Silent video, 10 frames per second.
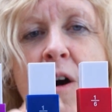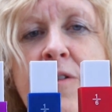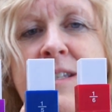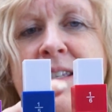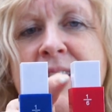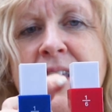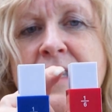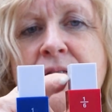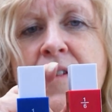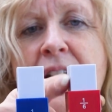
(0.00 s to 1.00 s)
Oh, this is
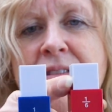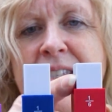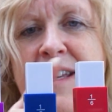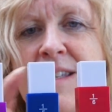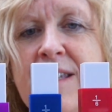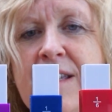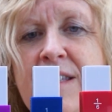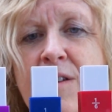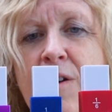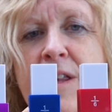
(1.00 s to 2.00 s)
5/6.
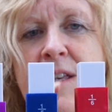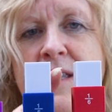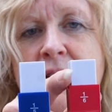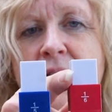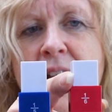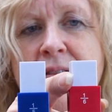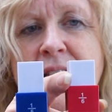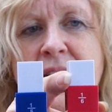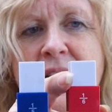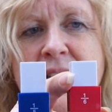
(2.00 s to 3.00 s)
Sorry, this is
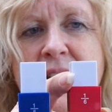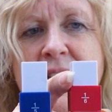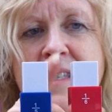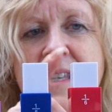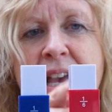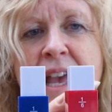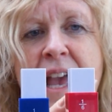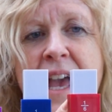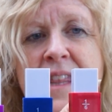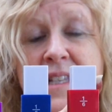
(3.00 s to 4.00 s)
5/6.
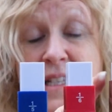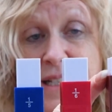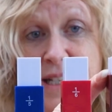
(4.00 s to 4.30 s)
And this is